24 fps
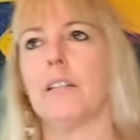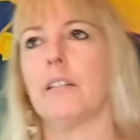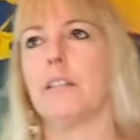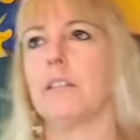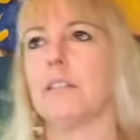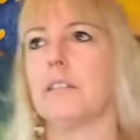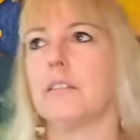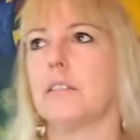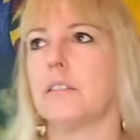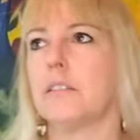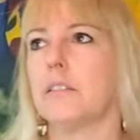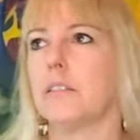
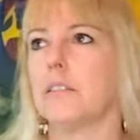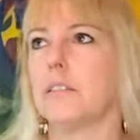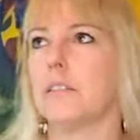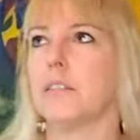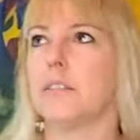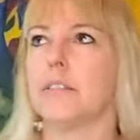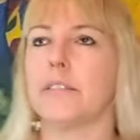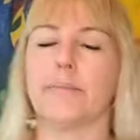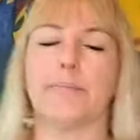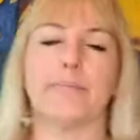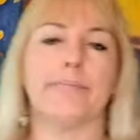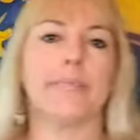oh,
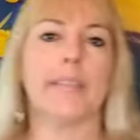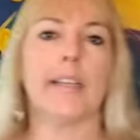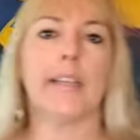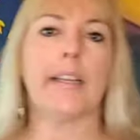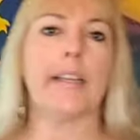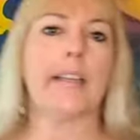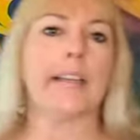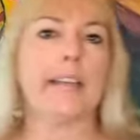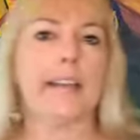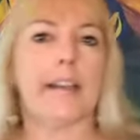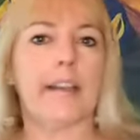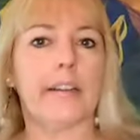
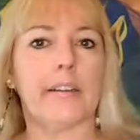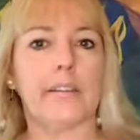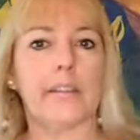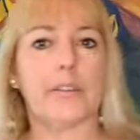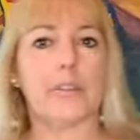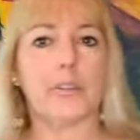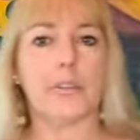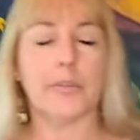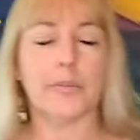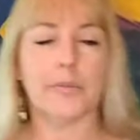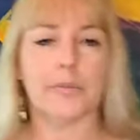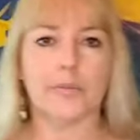I don't
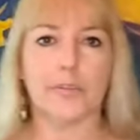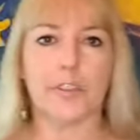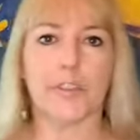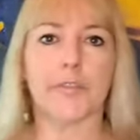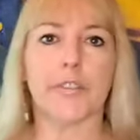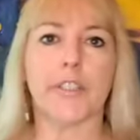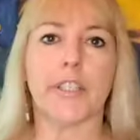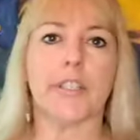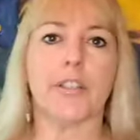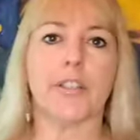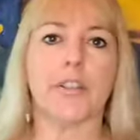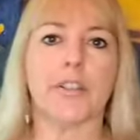know,
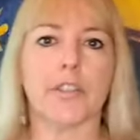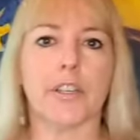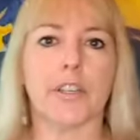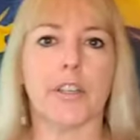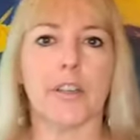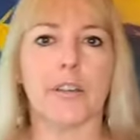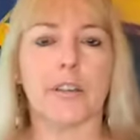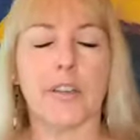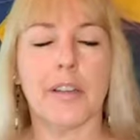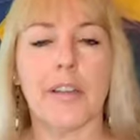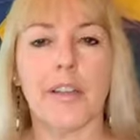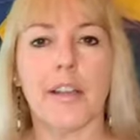15 years
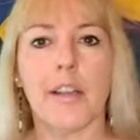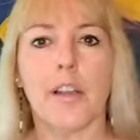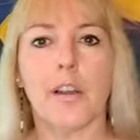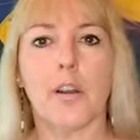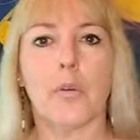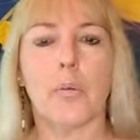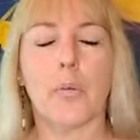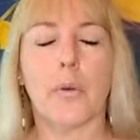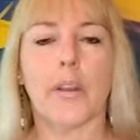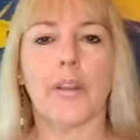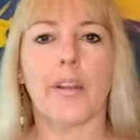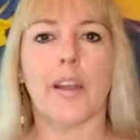ago,
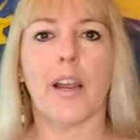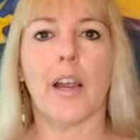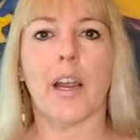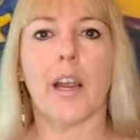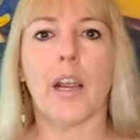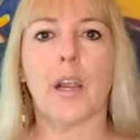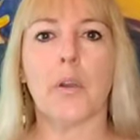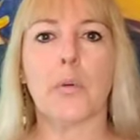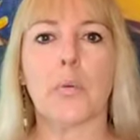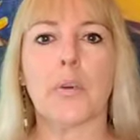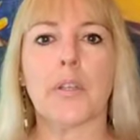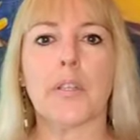when
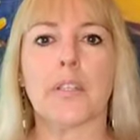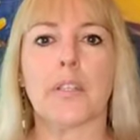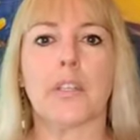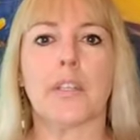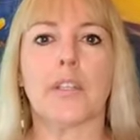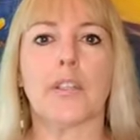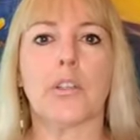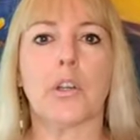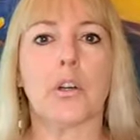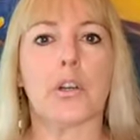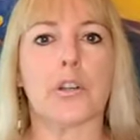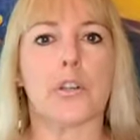I was
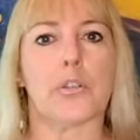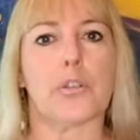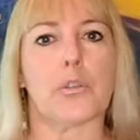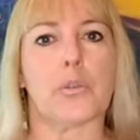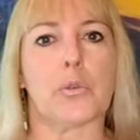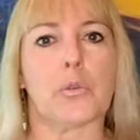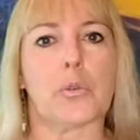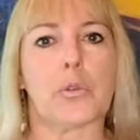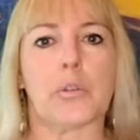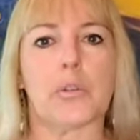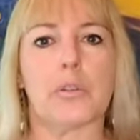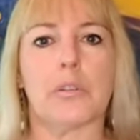in art
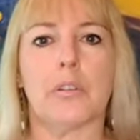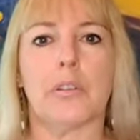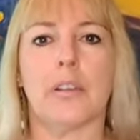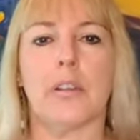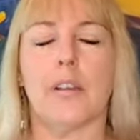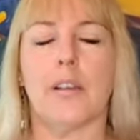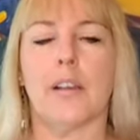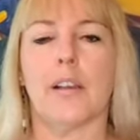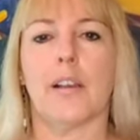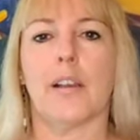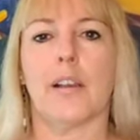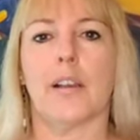school,
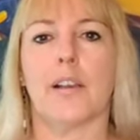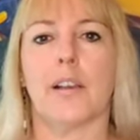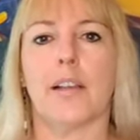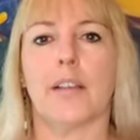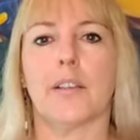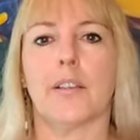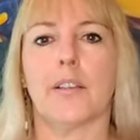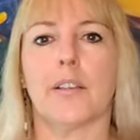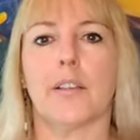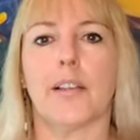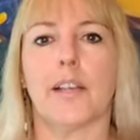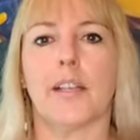uh,
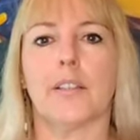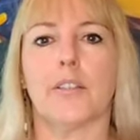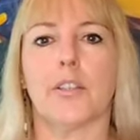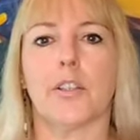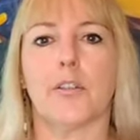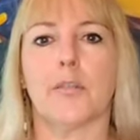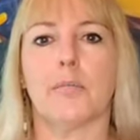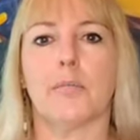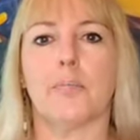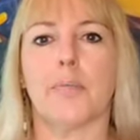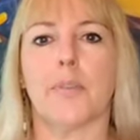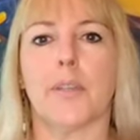I
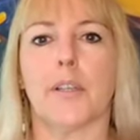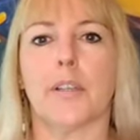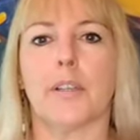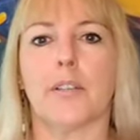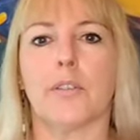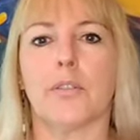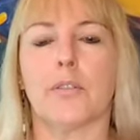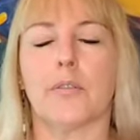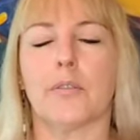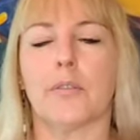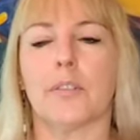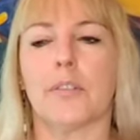took a
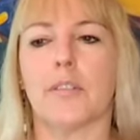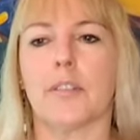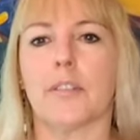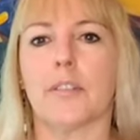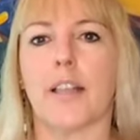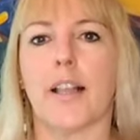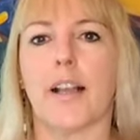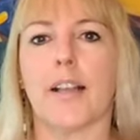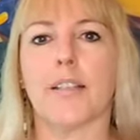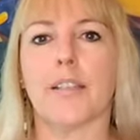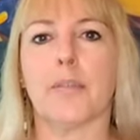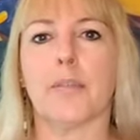
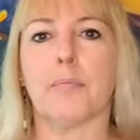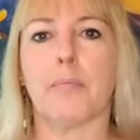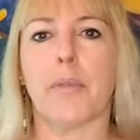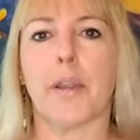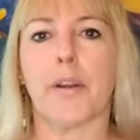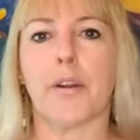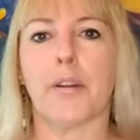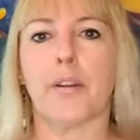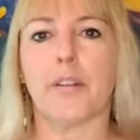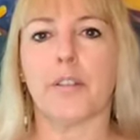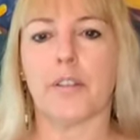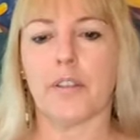class at
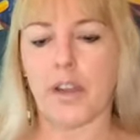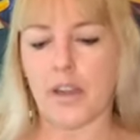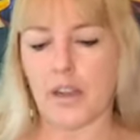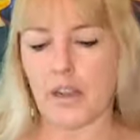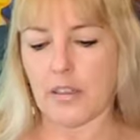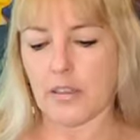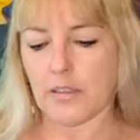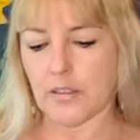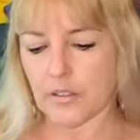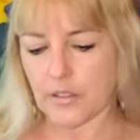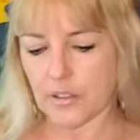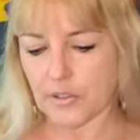Meredith
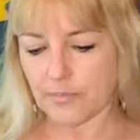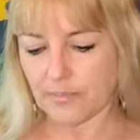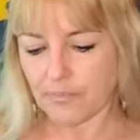College